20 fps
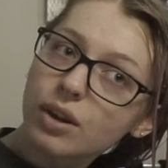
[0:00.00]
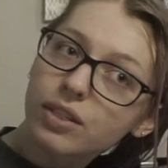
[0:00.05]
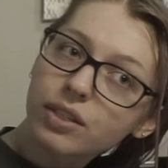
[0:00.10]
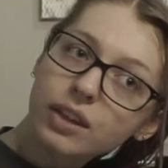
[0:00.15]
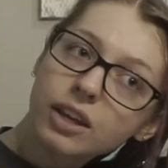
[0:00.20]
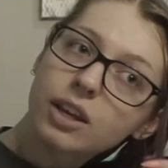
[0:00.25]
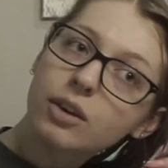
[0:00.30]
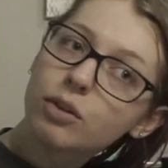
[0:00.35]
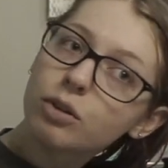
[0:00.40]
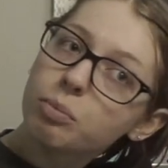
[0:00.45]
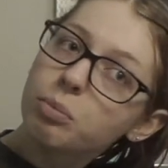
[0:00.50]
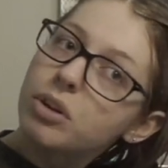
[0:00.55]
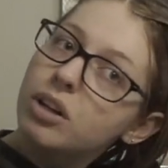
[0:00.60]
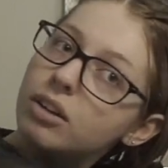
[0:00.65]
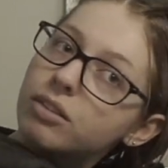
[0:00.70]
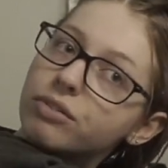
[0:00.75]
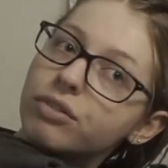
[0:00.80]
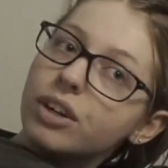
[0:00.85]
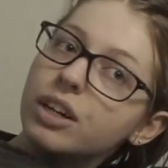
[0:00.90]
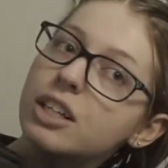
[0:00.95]
I think it would be
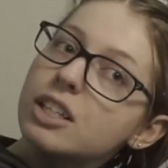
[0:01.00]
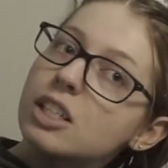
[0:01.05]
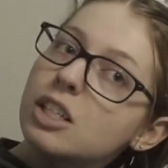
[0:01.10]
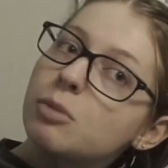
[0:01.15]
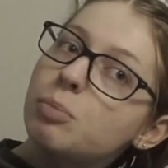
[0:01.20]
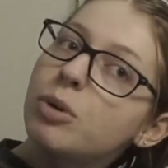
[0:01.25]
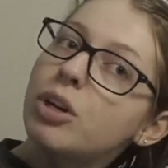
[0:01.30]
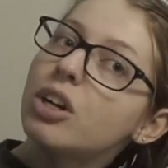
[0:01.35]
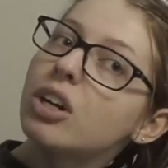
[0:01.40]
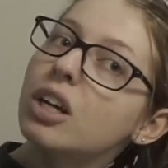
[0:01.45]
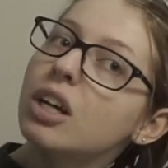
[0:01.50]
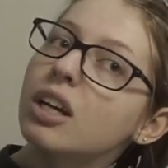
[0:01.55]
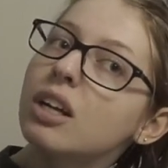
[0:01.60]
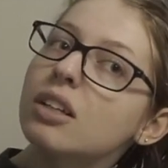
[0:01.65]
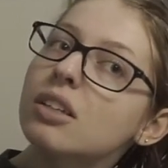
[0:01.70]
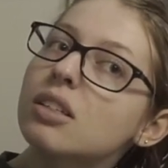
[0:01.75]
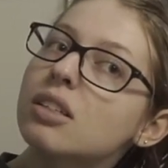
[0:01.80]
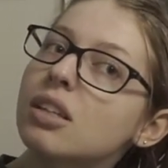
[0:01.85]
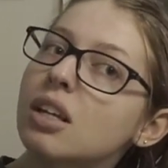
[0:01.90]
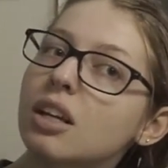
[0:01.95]
a fun
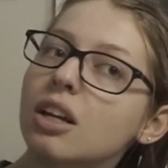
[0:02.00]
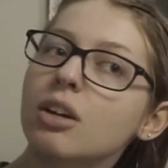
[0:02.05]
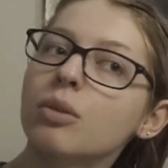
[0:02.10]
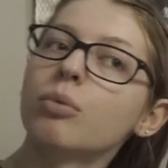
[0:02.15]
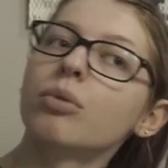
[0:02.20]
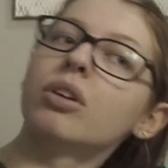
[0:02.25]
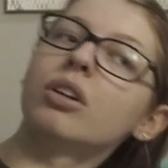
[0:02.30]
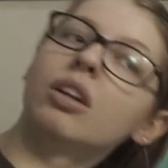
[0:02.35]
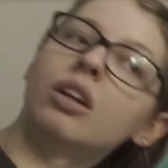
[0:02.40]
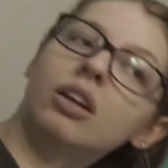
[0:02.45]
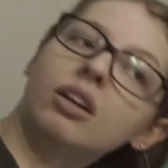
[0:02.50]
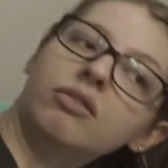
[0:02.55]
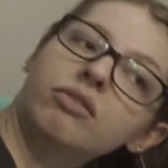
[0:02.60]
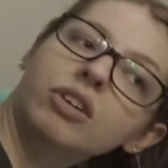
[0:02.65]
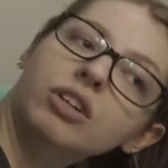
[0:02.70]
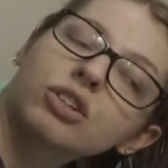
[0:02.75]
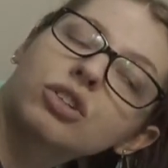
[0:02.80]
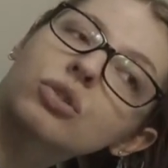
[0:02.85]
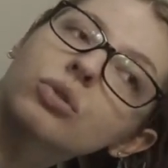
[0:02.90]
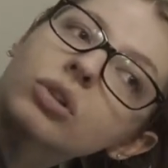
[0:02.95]
experience and I would
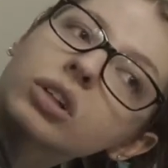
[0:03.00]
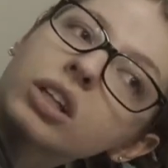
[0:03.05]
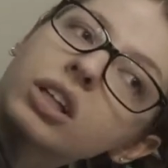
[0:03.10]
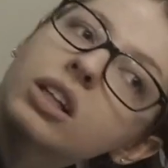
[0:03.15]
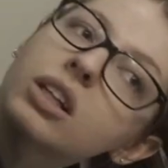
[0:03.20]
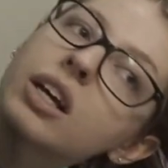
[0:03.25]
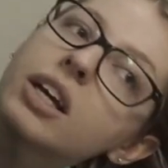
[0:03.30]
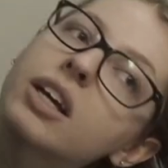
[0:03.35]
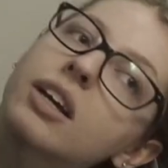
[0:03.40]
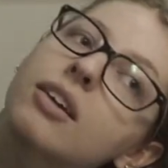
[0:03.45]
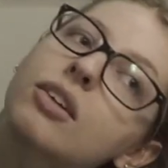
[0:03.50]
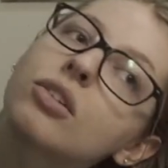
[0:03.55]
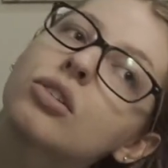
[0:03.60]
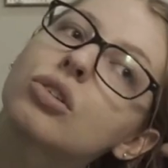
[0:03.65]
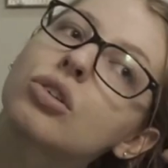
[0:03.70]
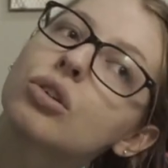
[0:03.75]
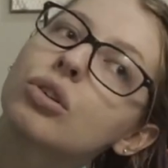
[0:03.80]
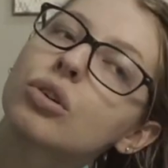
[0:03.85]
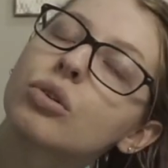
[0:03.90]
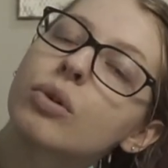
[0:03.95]
eventually like
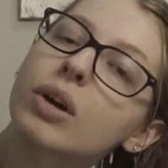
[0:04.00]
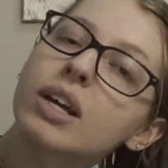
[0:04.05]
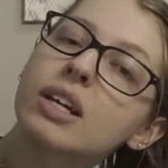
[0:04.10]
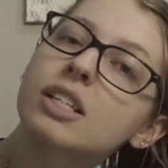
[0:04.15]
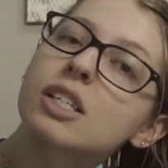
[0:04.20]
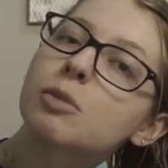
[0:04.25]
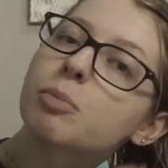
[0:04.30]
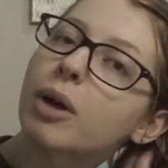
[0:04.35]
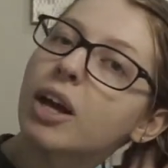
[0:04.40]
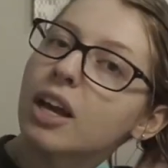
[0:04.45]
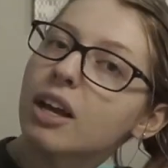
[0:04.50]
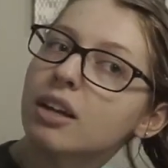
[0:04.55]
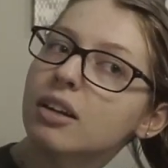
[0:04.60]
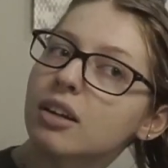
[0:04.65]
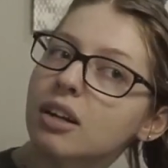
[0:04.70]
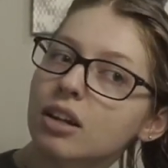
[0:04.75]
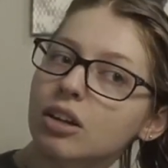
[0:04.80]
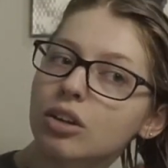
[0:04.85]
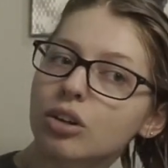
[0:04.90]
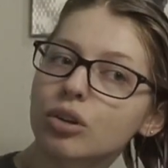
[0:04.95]
to expand
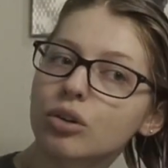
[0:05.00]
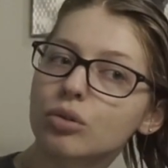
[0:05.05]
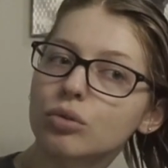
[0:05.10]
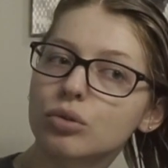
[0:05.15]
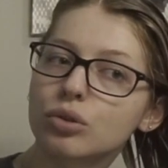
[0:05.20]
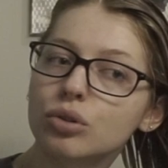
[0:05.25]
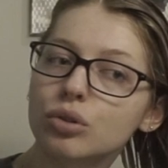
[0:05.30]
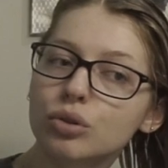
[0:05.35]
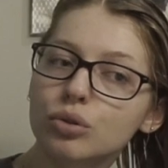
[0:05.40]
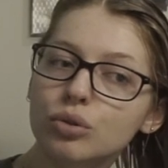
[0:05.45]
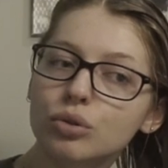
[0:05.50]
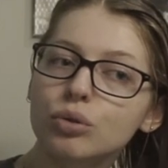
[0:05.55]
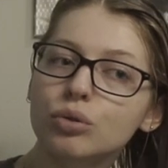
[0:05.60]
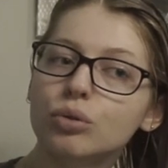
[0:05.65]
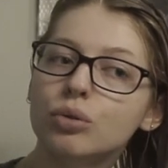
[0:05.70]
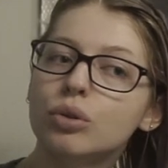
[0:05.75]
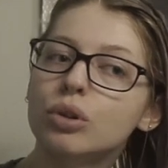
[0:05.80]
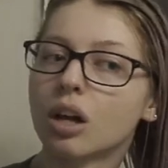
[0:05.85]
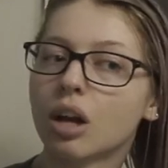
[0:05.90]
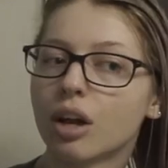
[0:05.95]
and go to
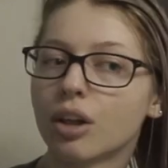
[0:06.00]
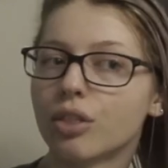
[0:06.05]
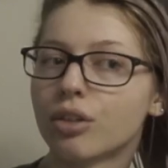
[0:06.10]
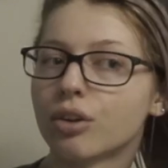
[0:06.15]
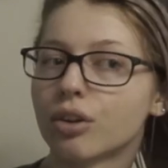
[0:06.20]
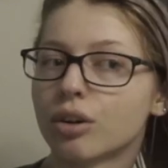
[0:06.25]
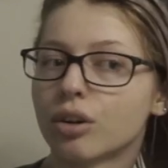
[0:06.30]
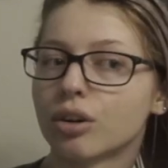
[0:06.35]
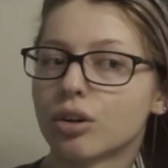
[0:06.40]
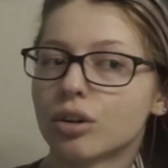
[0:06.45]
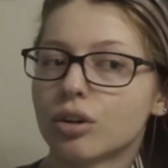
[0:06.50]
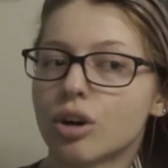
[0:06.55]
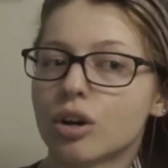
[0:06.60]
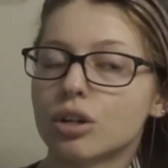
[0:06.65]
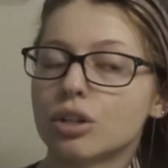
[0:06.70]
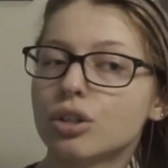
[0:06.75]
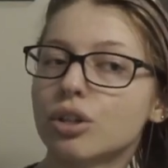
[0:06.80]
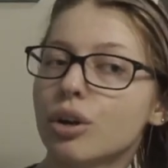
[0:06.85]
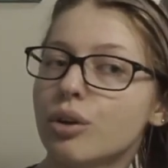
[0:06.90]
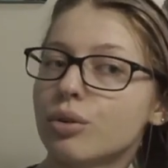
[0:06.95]
other
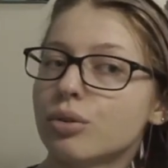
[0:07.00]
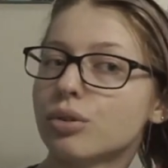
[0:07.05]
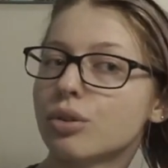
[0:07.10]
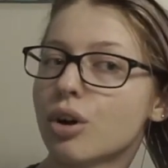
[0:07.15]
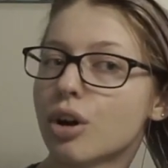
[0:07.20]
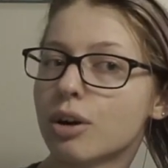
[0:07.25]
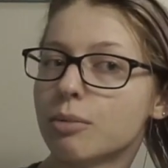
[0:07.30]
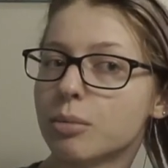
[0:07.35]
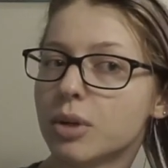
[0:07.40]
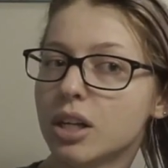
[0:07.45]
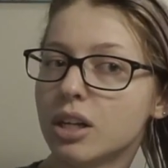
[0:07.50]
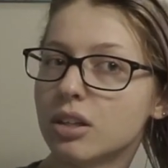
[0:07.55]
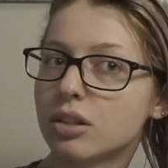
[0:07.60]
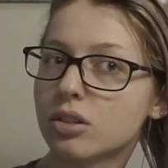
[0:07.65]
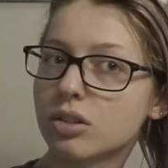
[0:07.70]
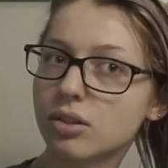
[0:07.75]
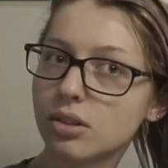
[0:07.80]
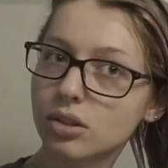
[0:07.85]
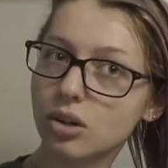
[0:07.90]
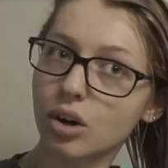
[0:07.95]
car shows, car
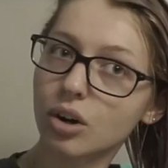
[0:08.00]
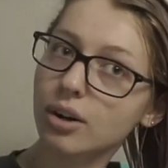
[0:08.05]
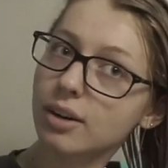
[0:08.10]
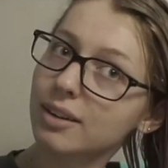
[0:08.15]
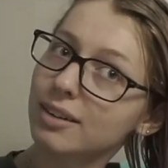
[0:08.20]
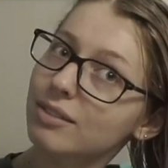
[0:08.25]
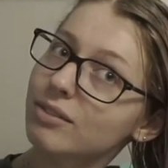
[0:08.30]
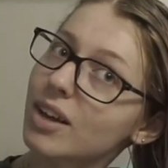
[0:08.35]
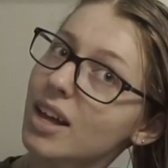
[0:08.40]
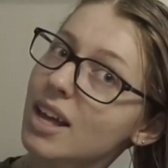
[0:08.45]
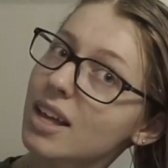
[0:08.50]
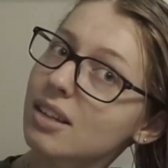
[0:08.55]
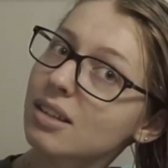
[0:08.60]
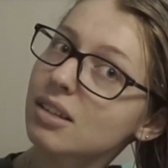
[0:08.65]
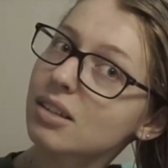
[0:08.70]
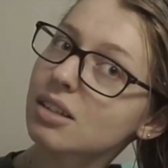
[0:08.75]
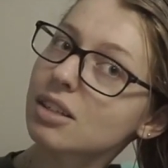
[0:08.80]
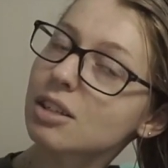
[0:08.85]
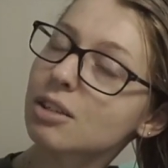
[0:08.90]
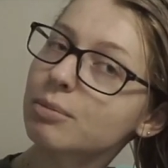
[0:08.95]
meets, car
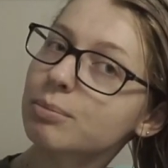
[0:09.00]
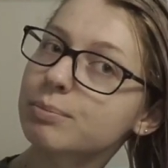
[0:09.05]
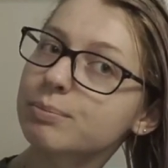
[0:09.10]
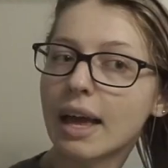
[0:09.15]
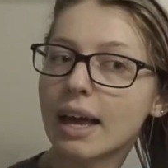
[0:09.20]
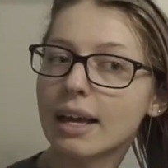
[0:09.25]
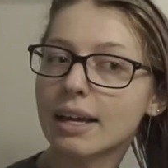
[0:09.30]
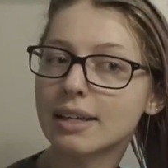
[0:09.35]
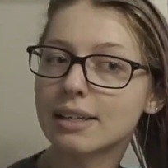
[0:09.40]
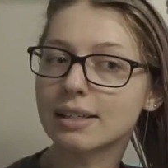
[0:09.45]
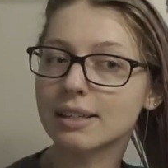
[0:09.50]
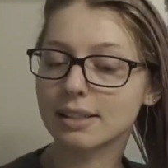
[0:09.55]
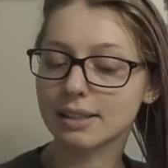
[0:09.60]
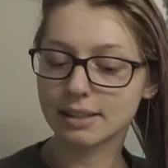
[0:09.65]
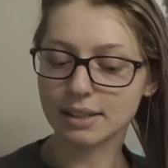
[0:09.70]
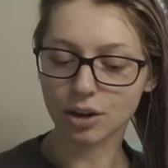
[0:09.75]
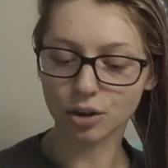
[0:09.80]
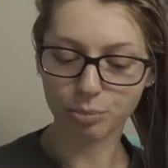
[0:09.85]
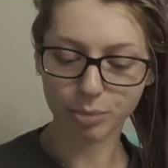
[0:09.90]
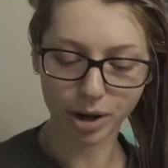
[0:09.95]
events, and
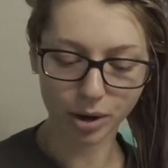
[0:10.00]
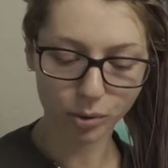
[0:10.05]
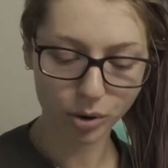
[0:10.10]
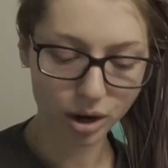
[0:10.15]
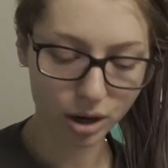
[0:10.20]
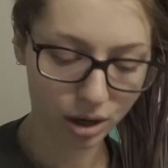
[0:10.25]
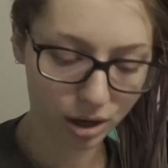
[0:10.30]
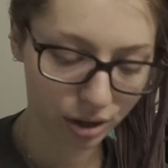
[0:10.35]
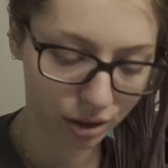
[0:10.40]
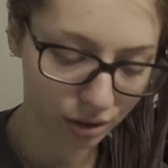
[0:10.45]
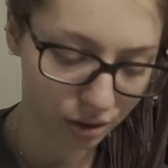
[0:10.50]
sell my work.